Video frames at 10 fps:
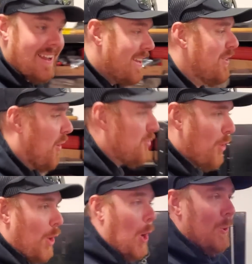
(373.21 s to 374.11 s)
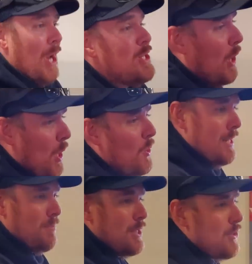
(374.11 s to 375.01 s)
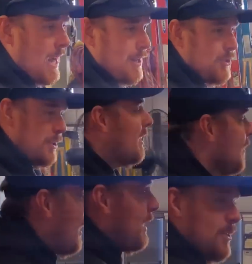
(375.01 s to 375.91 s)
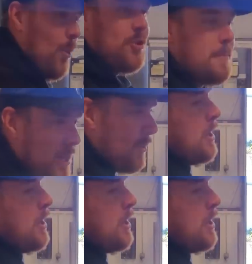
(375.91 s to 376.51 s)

It's so cold. It's so cold. I need to put the jacket on. Why do we have the doors open, Michael?